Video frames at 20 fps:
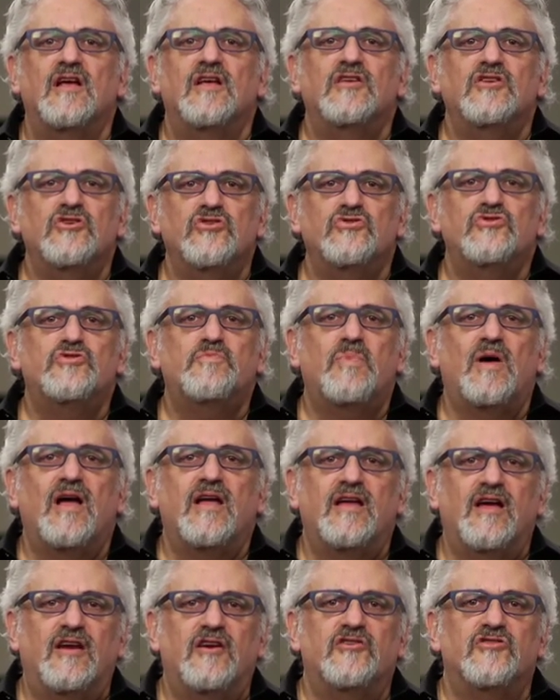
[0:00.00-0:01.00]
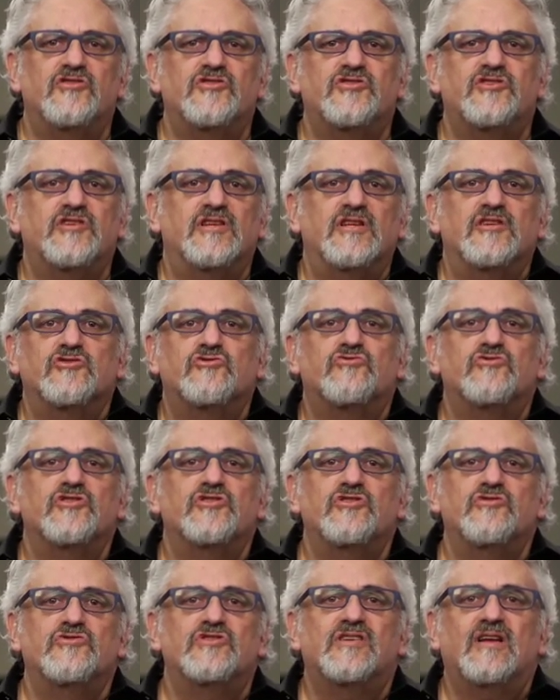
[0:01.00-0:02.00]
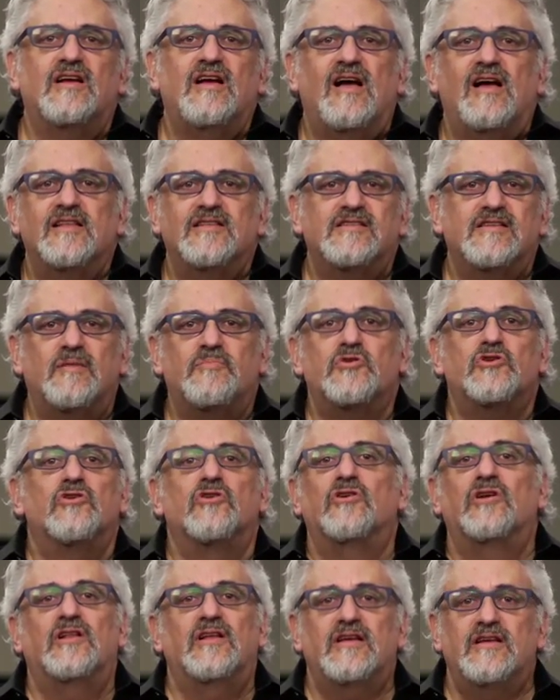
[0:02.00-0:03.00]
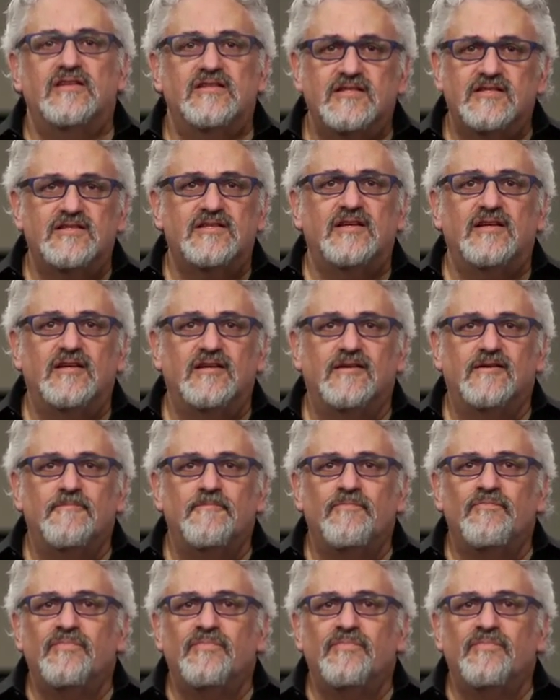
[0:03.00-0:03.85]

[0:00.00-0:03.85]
used by editors to introduce a concept early in a scene